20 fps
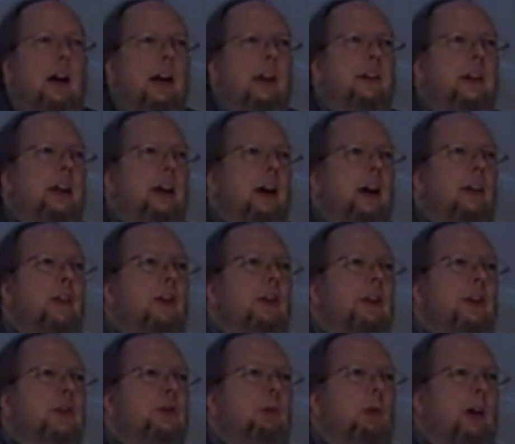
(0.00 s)
And the
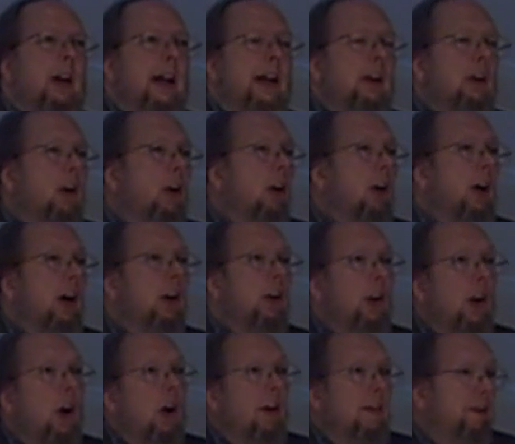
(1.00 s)
other is what I call a
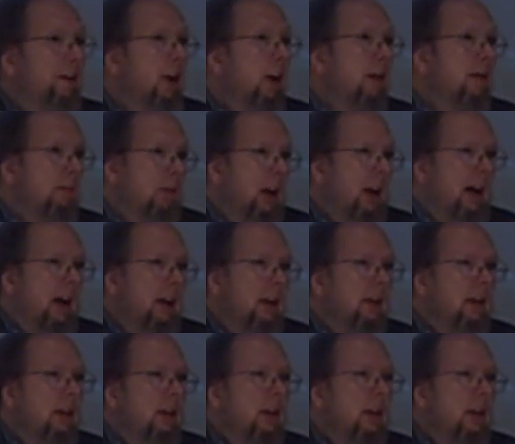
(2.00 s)
law firm blog,